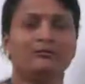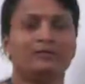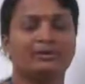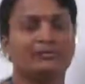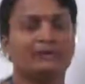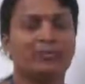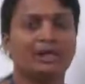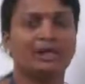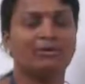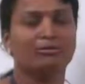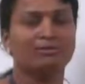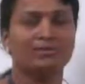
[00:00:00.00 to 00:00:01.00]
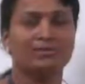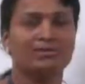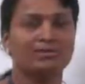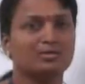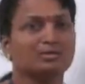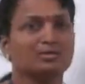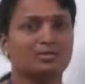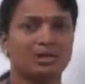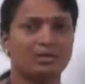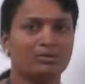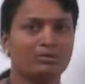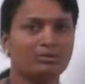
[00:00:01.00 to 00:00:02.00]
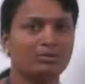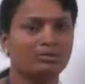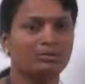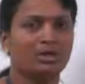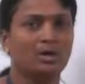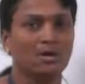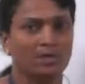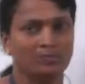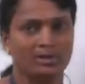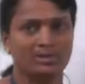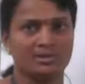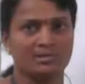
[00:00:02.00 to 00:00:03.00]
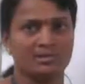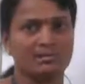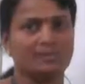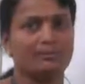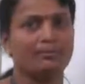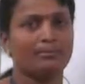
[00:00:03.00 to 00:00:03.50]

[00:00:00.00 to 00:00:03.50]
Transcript: from the middle of the list also you can do the operations.